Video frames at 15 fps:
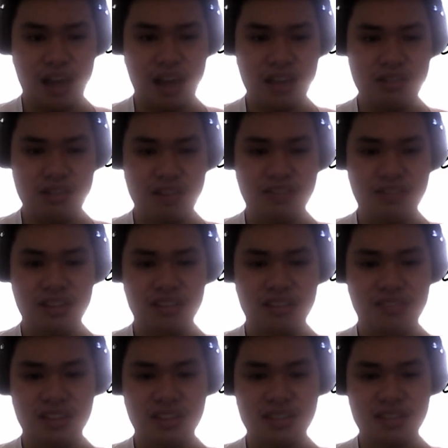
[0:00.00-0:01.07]
As you have the
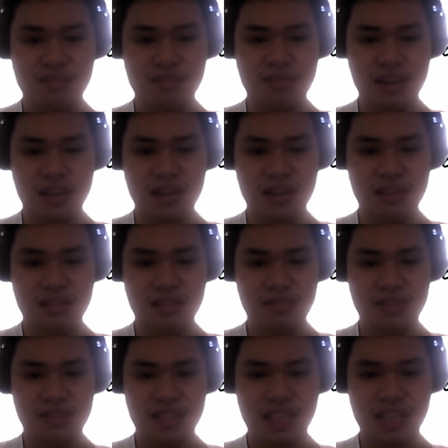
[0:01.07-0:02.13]
interface command
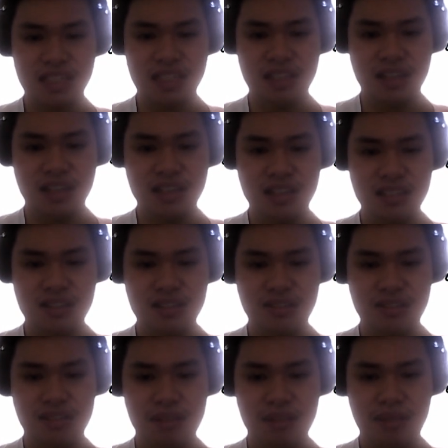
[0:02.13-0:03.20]
which designates
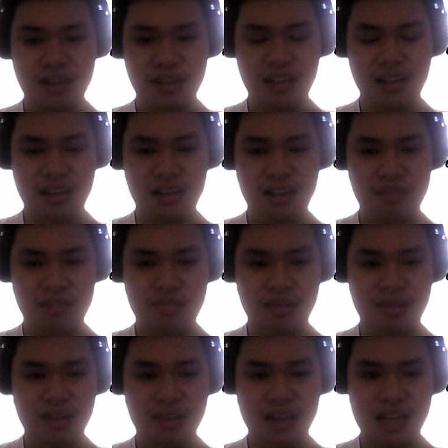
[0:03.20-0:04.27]
to a particular
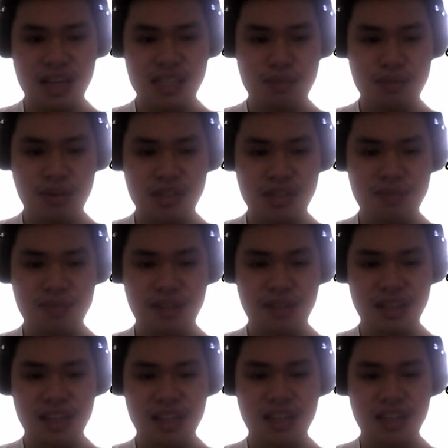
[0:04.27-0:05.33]
port as a point-to-point
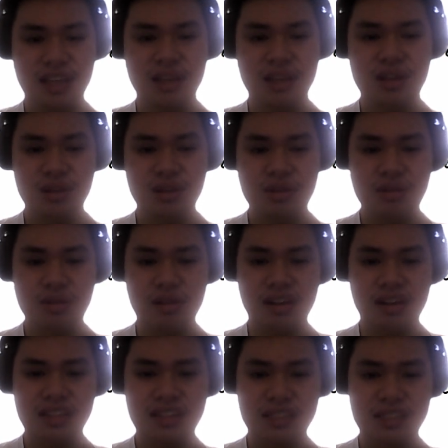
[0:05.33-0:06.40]
link, you
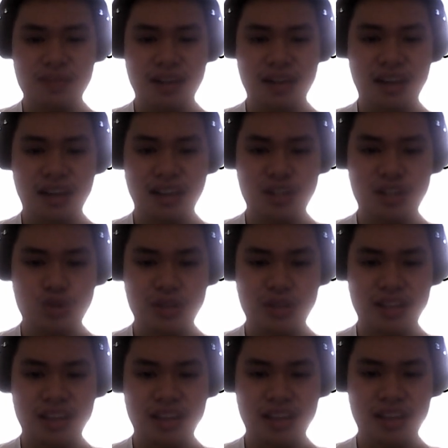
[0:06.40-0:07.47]
call the spanning tree
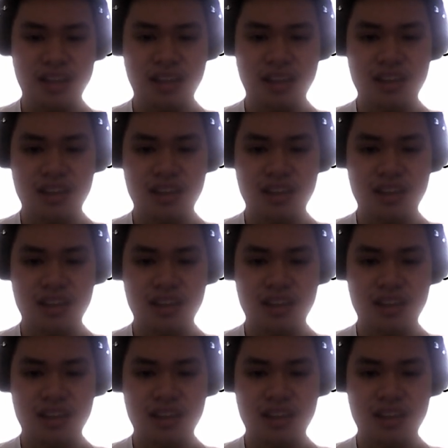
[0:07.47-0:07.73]
link